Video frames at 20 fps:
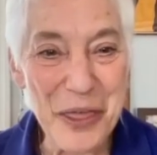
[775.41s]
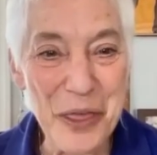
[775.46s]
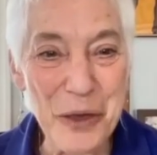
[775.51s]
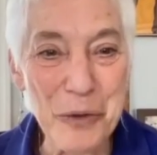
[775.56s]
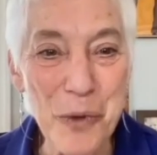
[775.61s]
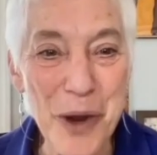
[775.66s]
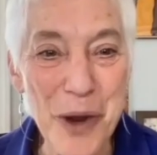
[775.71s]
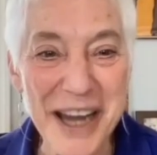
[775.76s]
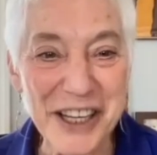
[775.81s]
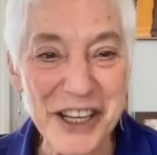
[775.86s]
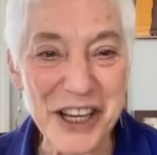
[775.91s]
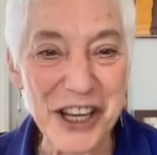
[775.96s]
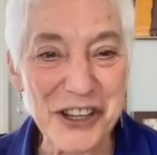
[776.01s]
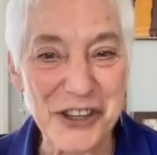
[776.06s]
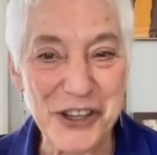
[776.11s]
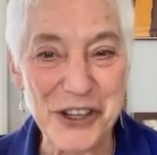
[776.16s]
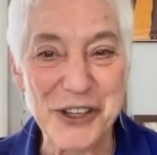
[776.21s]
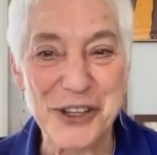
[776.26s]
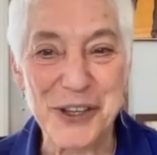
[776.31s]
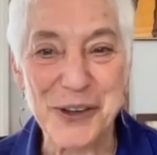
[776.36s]

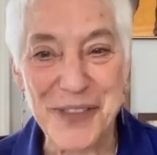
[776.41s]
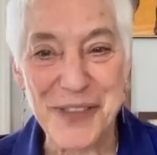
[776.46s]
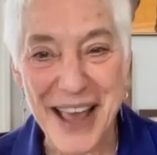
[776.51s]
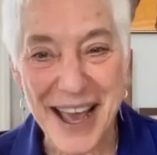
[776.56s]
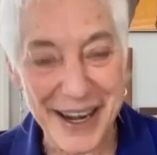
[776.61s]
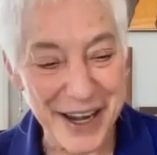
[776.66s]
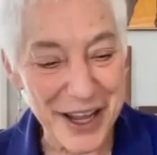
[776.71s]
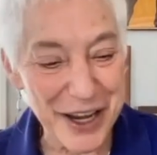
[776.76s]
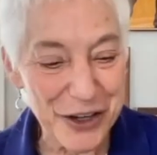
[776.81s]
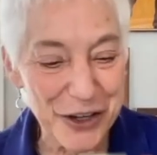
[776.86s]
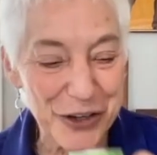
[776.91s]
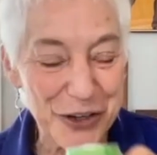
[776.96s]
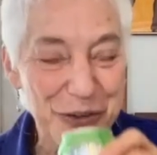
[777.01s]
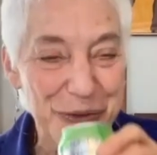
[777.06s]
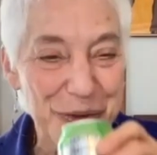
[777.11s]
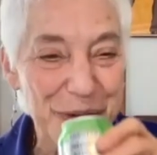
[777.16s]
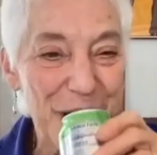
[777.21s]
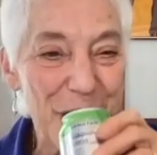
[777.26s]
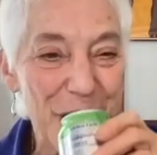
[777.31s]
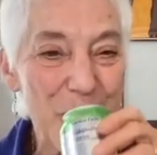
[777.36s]
weaknesses of that
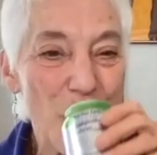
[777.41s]
industry.